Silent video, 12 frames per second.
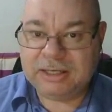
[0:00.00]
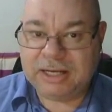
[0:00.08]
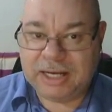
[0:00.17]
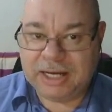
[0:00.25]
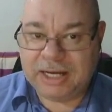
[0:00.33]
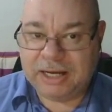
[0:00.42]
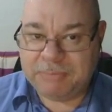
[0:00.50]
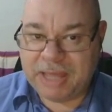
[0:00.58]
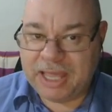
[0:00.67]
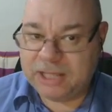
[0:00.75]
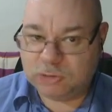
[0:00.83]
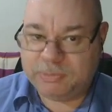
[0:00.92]

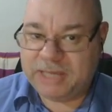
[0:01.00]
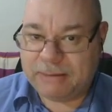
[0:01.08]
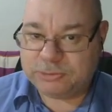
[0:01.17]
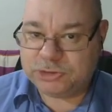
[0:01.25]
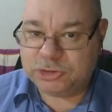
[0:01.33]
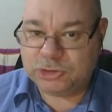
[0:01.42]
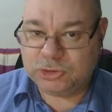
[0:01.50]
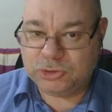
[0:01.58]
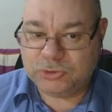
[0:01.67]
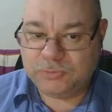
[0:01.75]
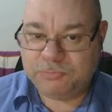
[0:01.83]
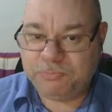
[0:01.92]
and you'll be able to
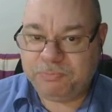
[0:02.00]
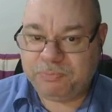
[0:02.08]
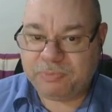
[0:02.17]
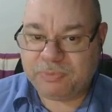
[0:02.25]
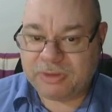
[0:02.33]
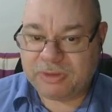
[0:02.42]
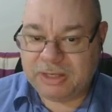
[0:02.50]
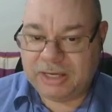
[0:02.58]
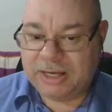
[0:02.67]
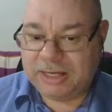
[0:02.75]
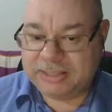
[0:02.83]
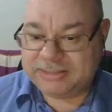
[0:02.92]
do
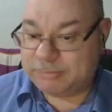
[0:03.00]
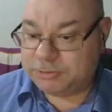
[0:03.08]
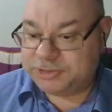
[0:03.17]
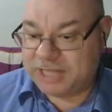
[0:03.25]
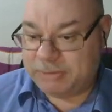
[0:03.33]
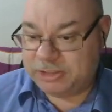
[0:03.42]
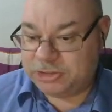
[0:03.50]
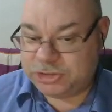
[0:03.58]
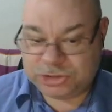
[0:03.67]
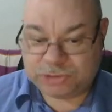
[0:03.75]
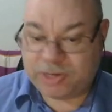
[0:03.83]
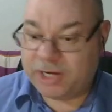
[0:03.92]
double
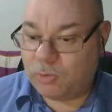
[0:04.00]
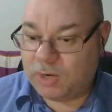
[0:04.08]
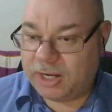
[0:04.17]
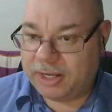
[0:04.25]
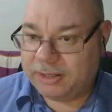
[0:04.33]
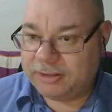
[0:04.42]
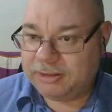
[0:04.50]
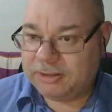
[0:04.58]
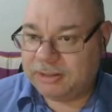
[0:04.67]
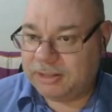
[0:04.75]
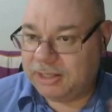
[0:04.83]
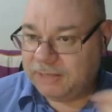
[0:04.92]
damage straight away
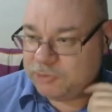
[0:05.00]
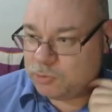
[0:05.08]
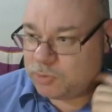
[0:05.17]
if you